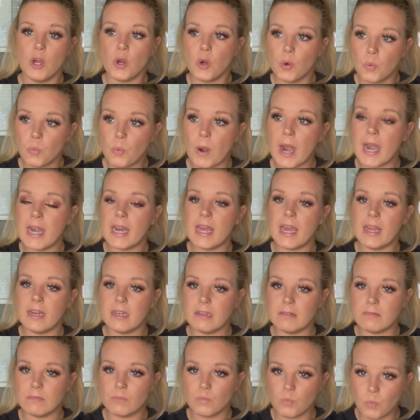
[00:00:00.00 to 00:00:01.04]
right
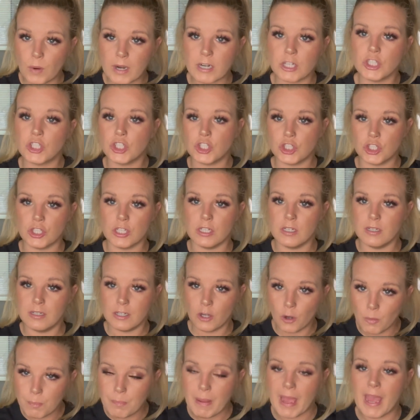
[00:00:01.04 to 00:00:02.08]
at where it should,
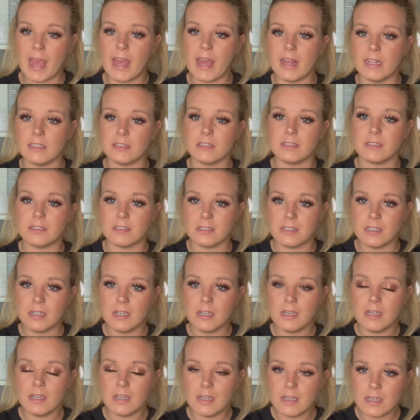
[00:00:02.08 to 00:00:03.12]
your pants,
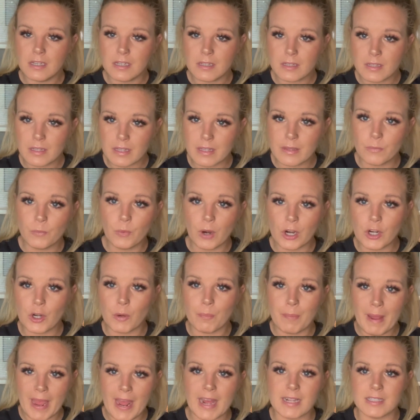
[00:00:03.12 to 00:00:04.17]
where your
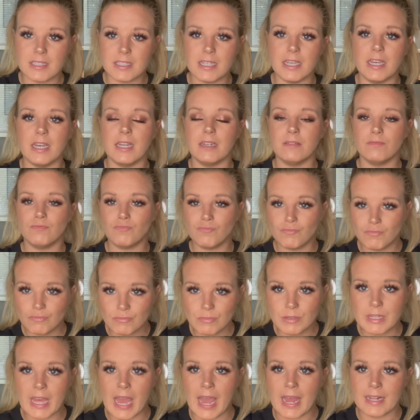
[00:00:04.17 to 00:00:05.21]
pants hit,
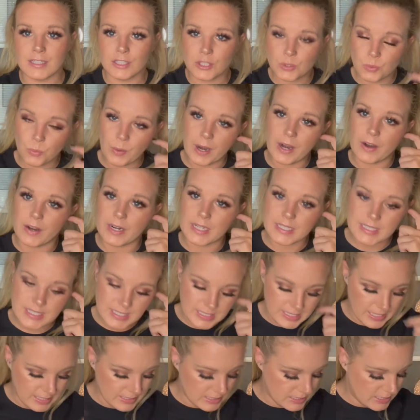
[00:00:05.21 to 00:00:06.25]
that's where it
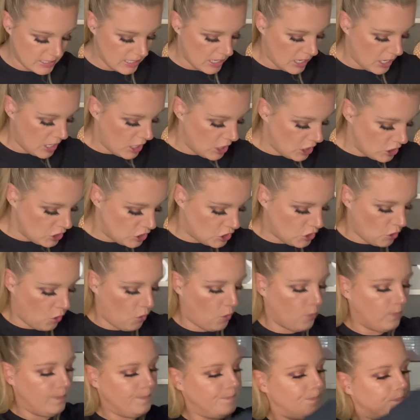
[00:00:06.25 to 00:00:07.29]
sits.
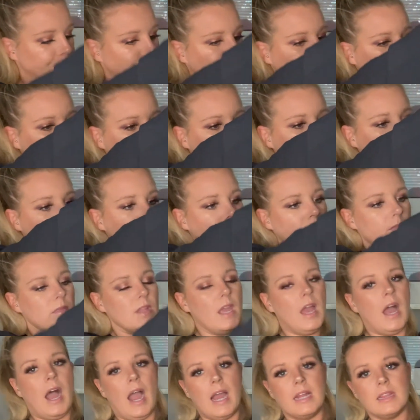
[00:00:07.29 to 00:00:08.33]
So
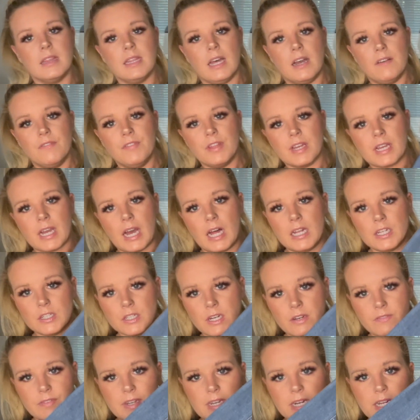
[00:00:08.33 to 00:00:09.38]
I love the color
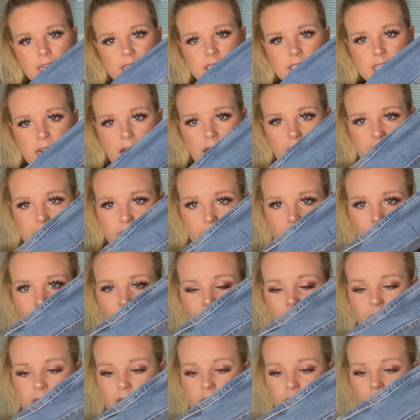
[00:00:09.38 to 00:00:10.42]
of it. It's kind of,
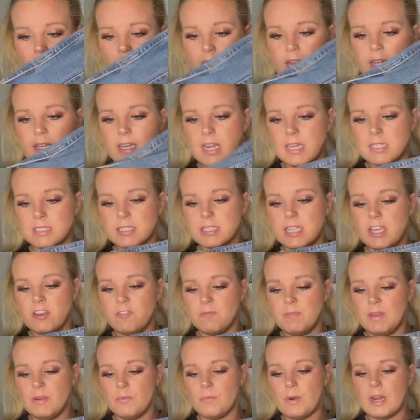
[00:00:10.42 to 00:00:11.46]
it does give
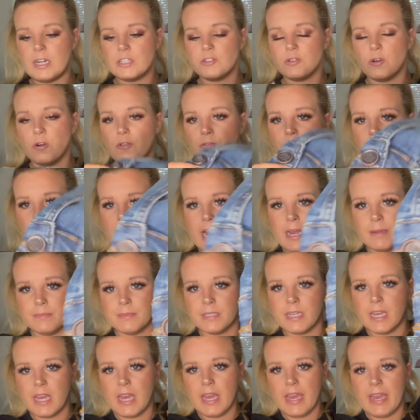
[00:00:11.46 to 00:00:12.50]
me retro vibes.
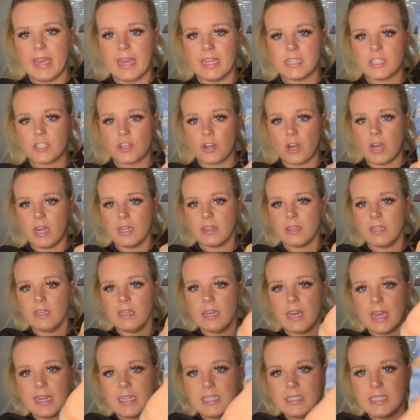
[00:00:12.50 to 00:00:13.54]
It's got the
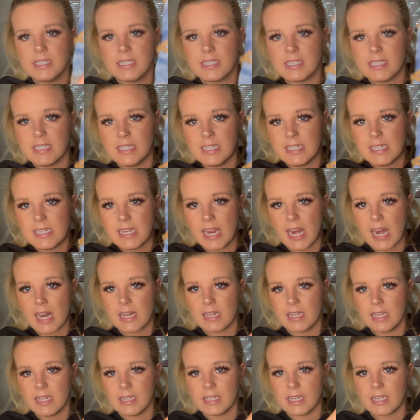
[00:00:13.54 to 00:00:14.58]
nice
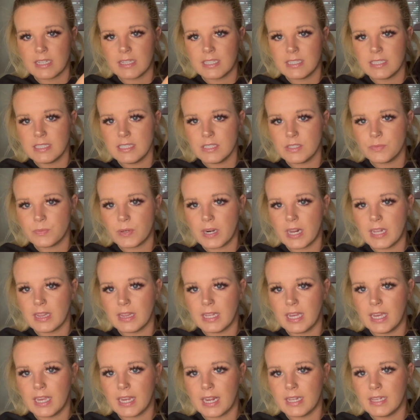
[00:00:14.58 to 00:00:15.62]
detailing. Like this is what I
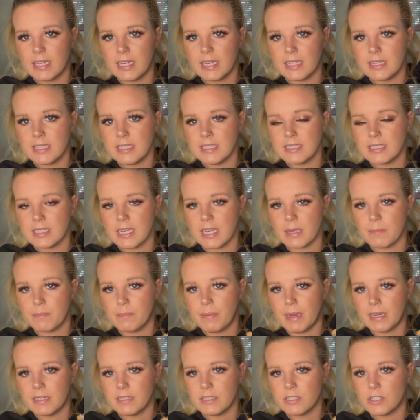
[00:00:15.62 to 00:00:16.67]
like. I like these like
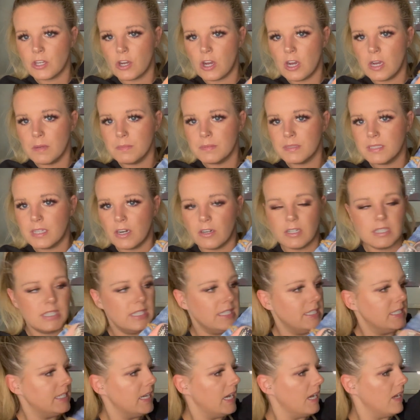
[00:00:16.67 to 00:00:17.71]
button tops that are
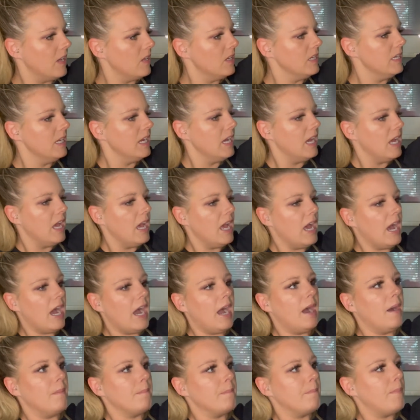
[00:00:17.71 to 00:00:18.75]
detailed.
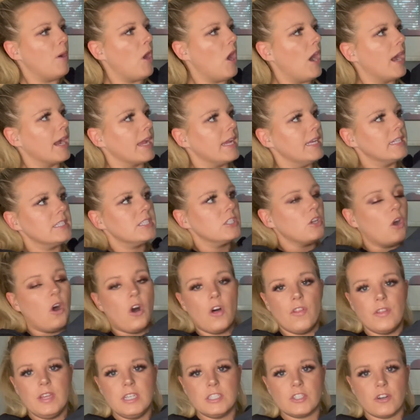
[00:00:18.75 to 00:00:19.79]
Um, pockets, all
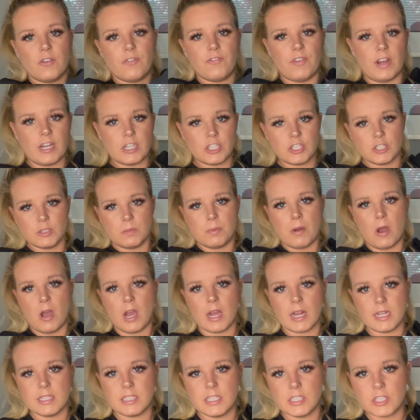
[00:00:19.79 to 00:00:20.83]
these are functional
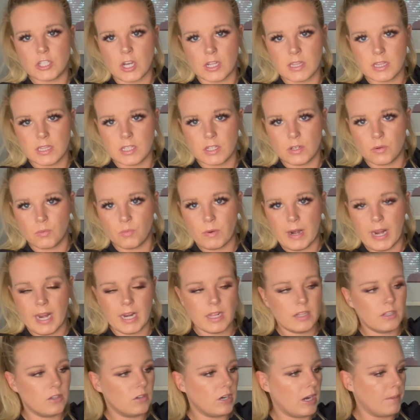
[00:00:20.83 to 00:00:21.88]
pockets. It's got the little
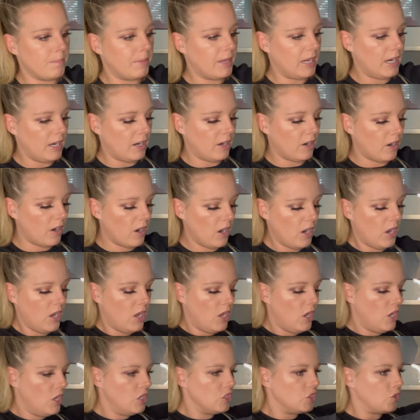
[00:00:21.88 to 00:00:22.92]
Wrangler up here.
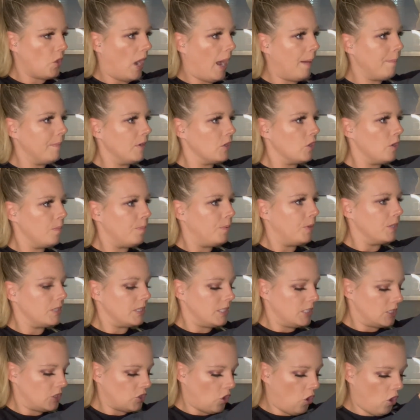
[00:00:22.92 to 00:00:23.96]
So I'm gonna go put
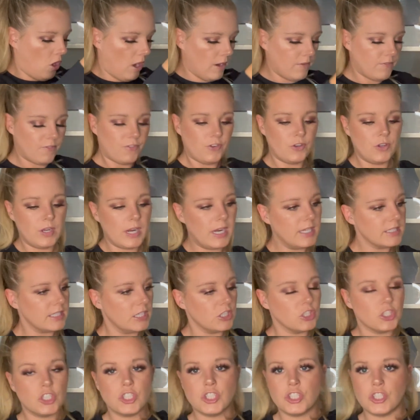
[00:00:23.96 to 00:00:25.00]
this on for you guys
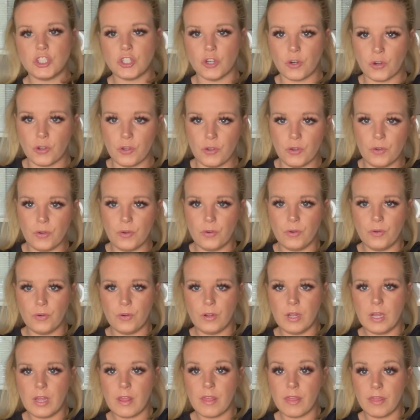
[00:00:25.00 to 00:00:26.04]
and show you
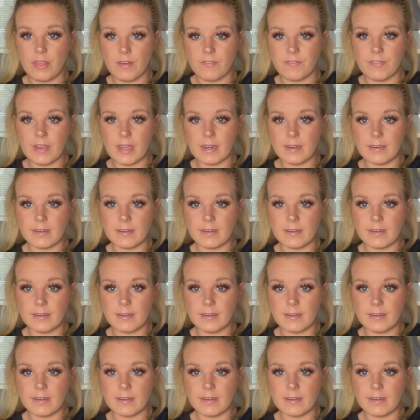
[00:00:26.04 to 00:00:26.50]
the fit.